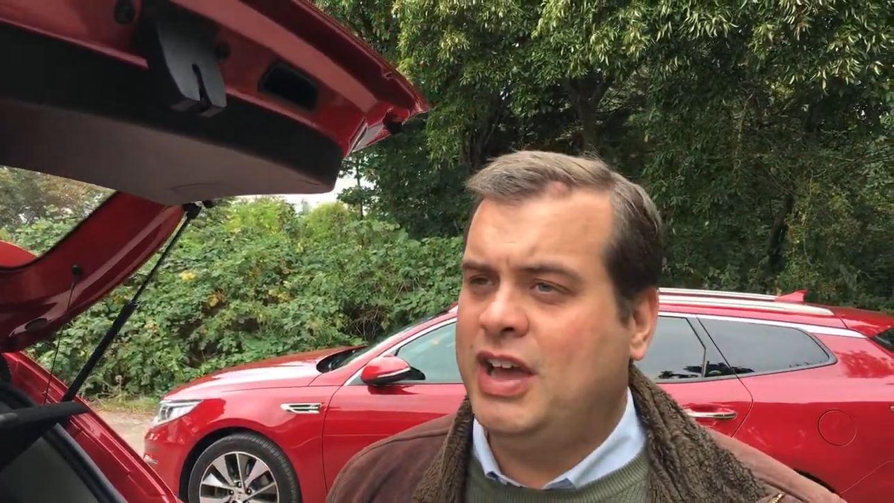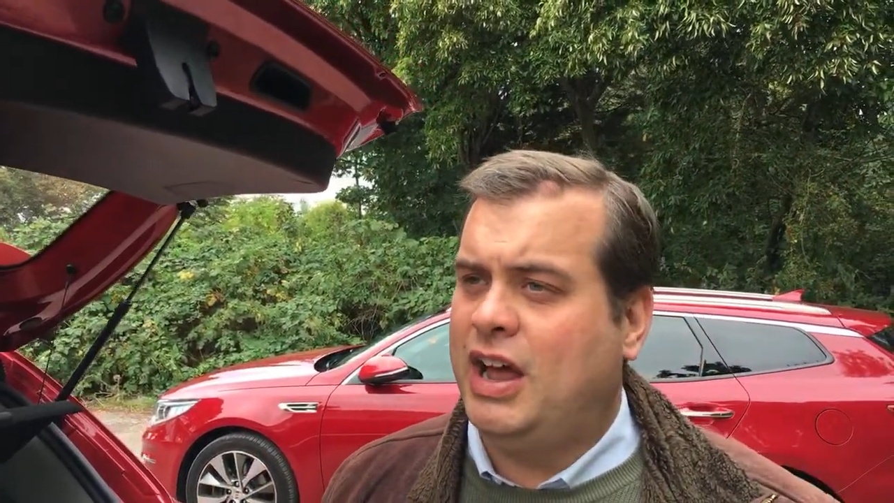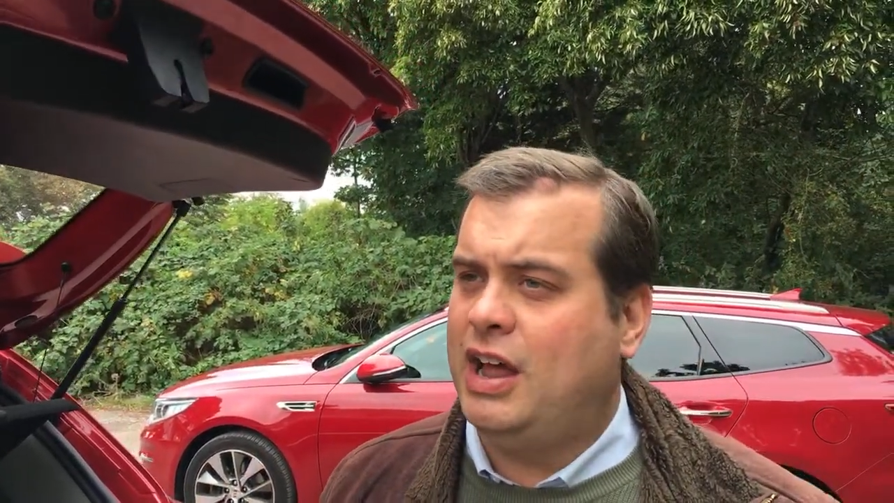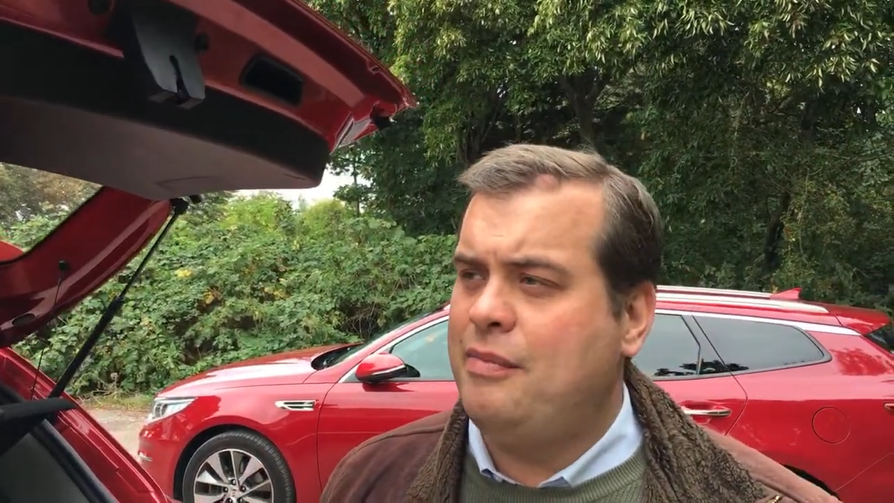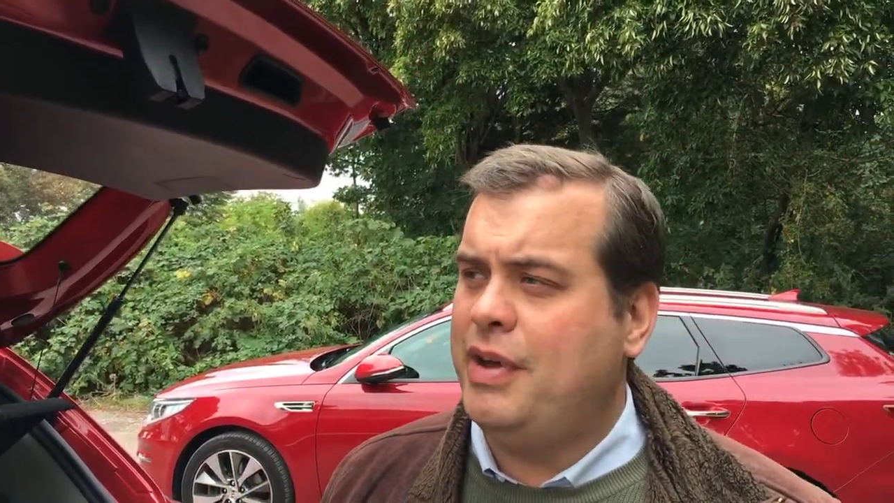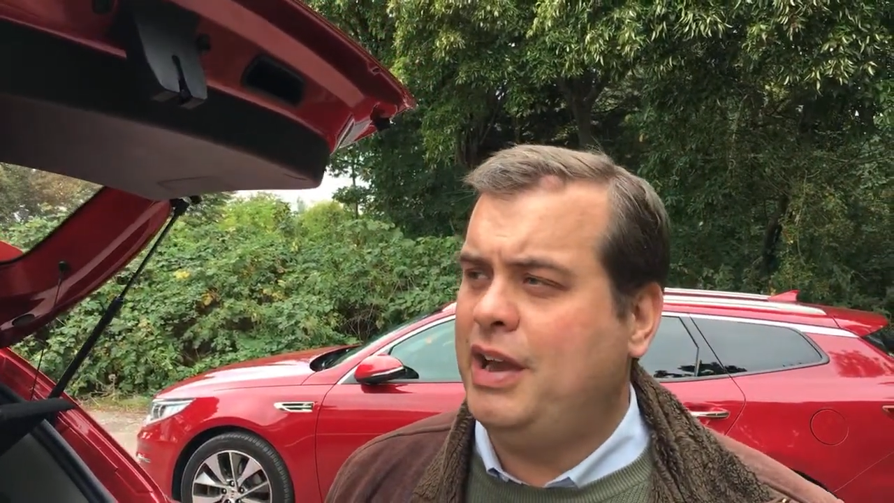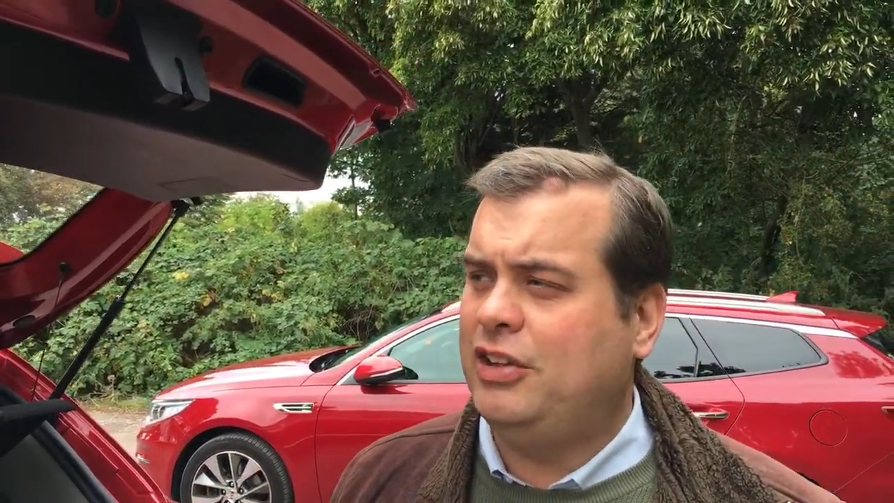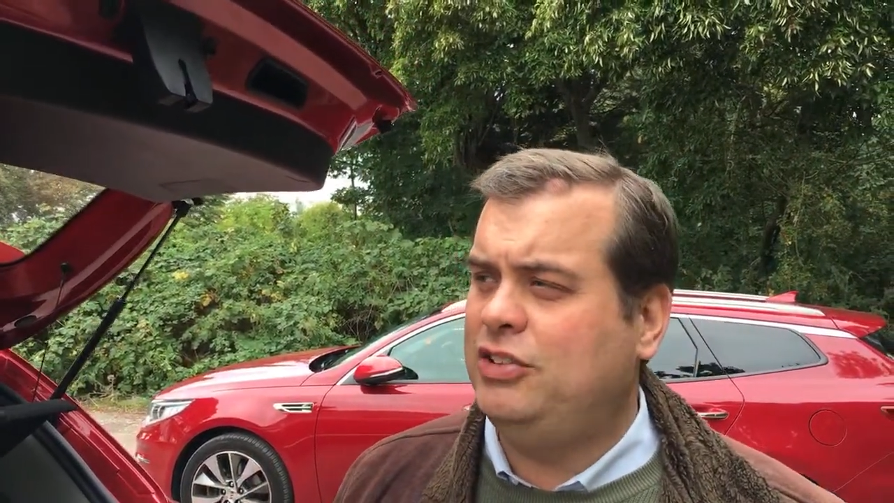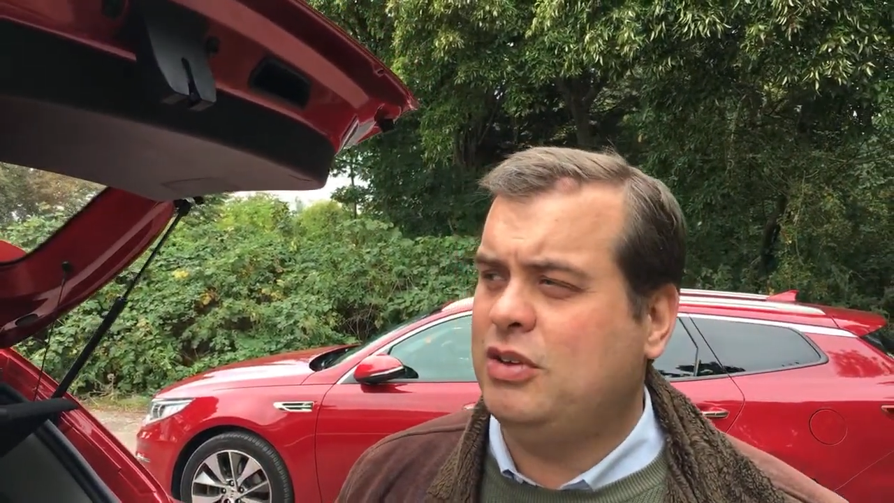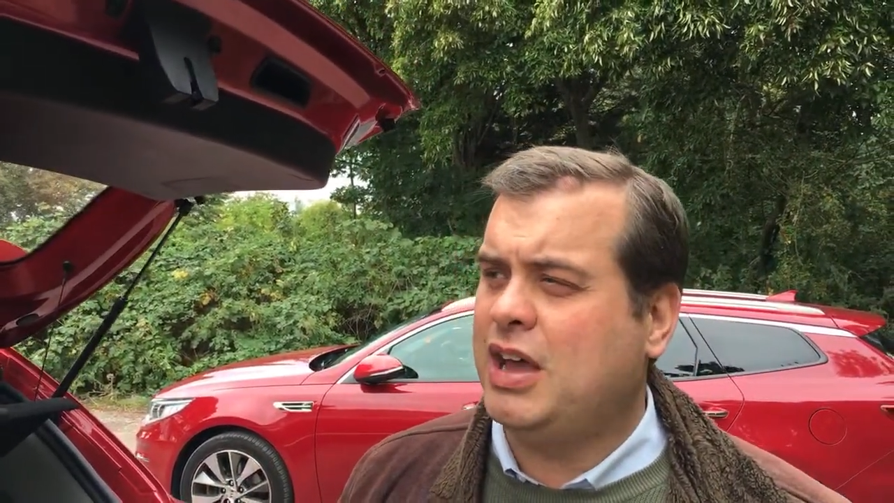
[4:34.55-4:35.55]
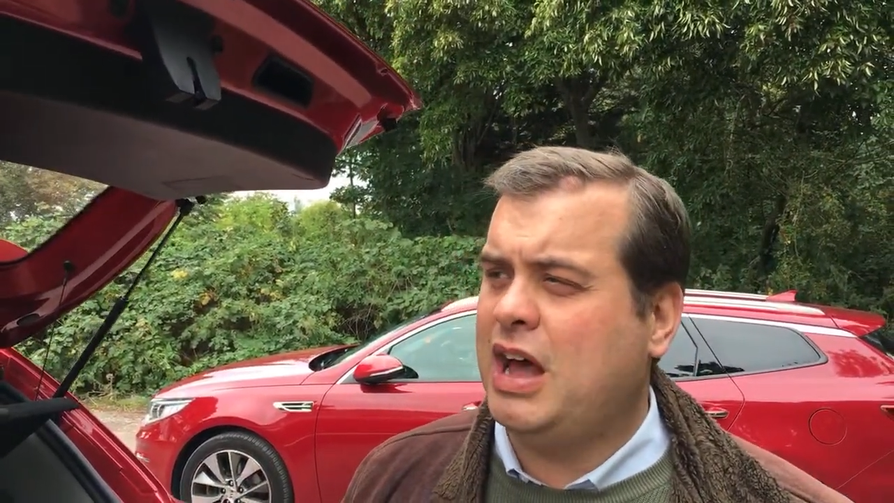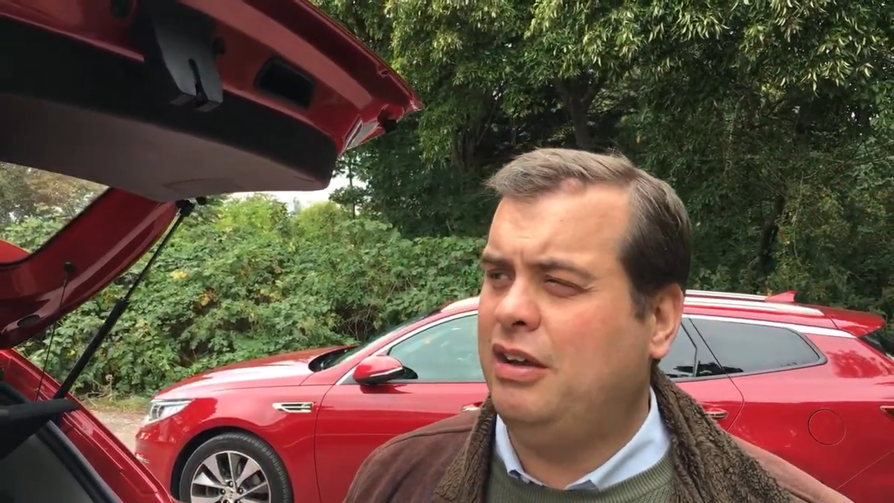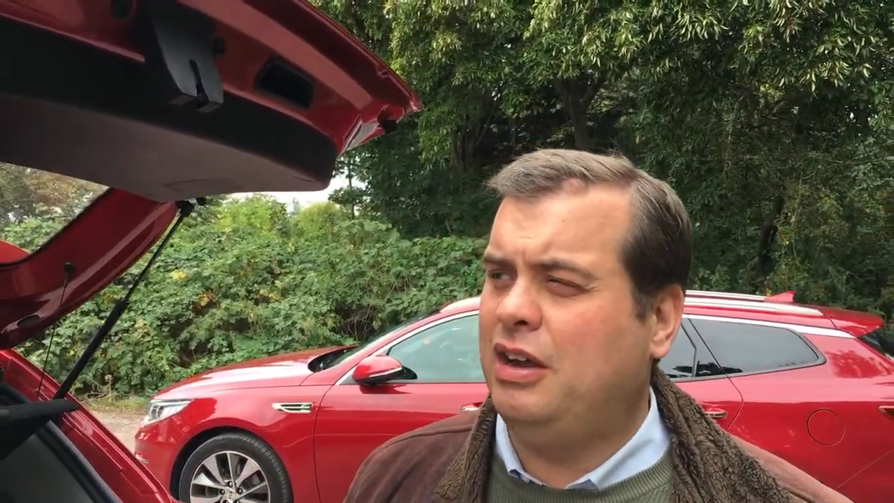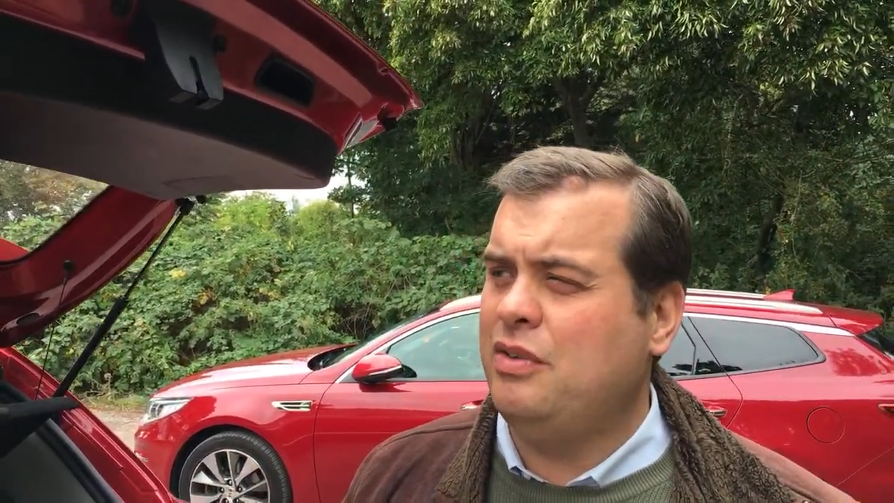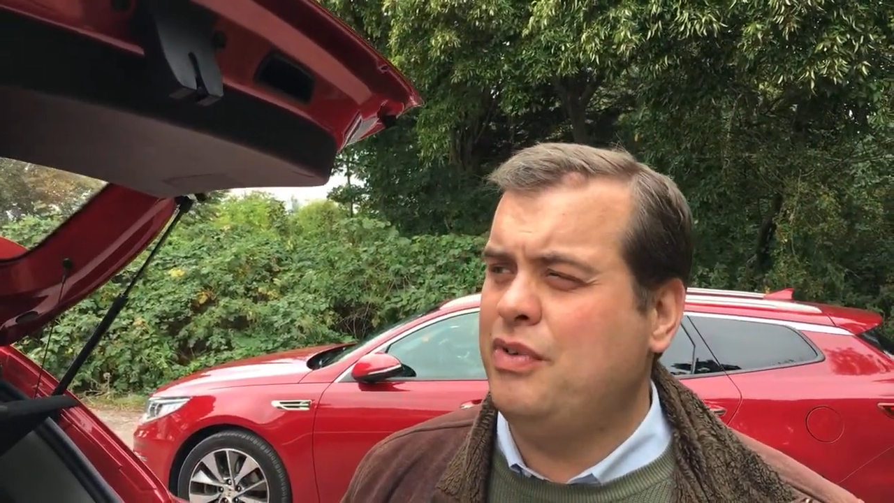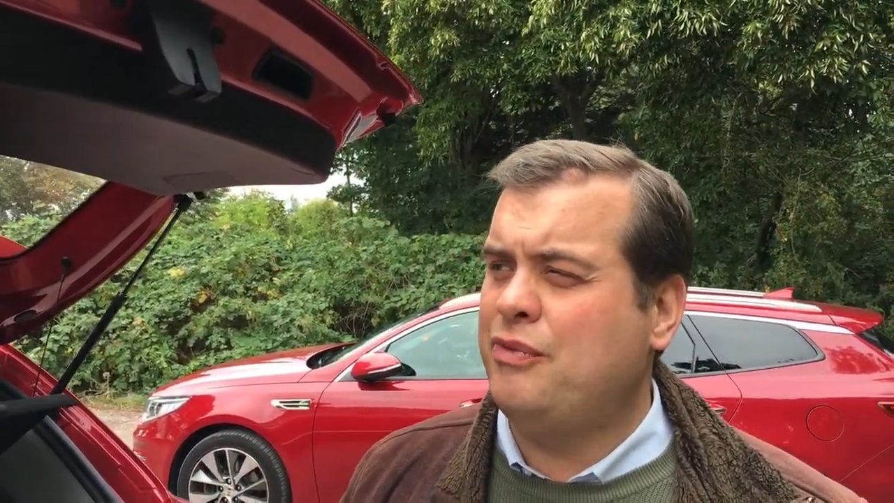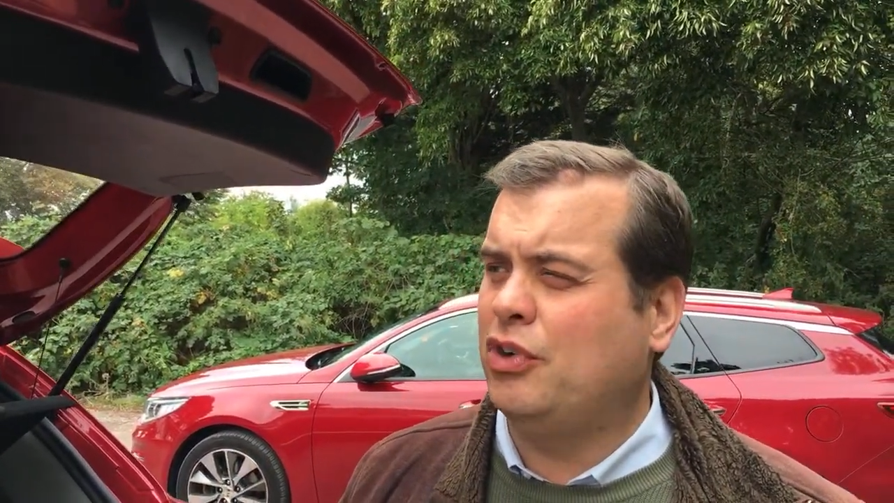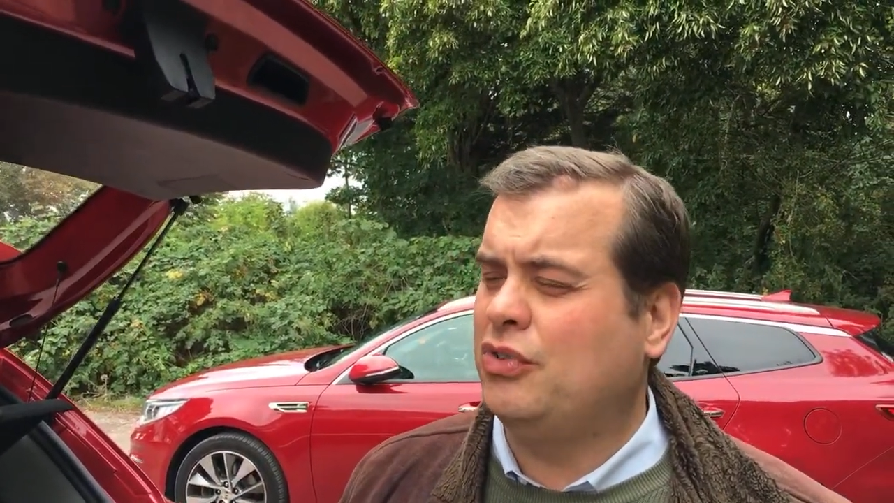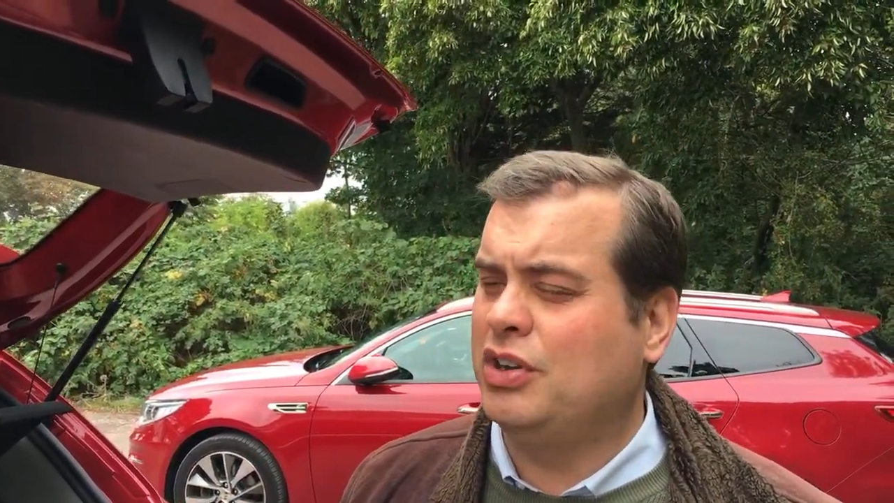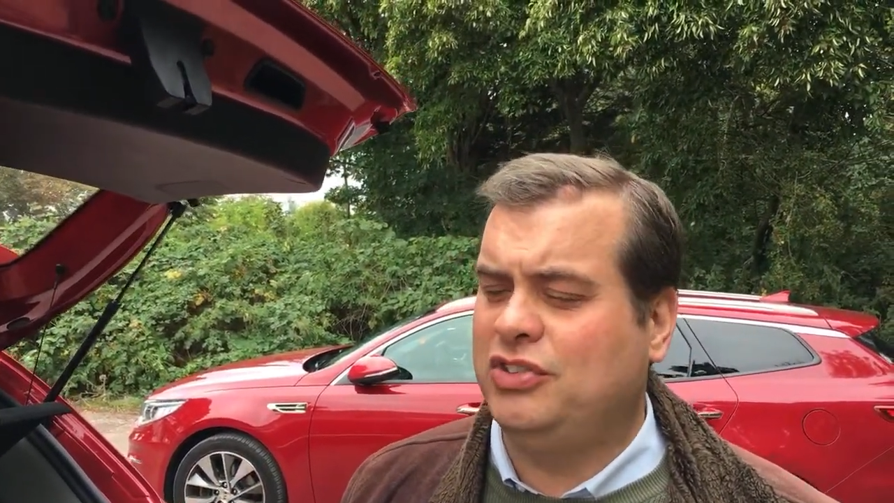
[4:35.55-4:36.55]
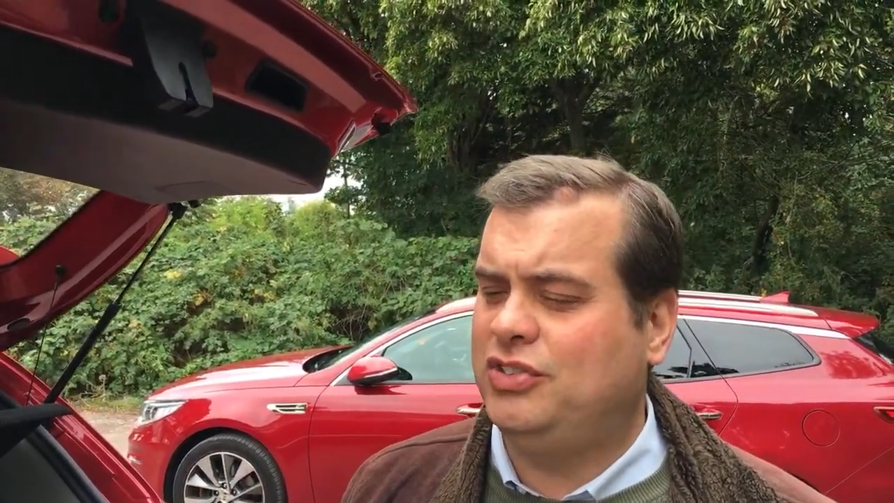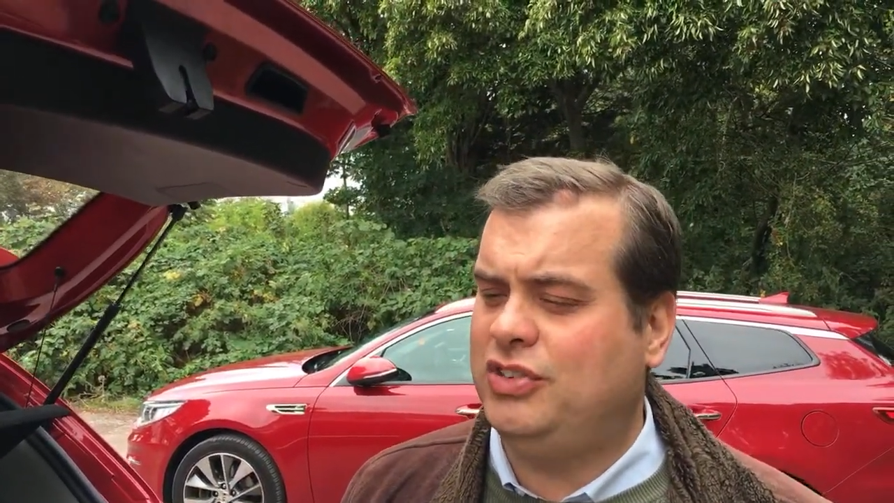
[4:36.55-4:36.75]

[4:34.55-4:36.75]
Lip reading: unless you count like the Volkswagen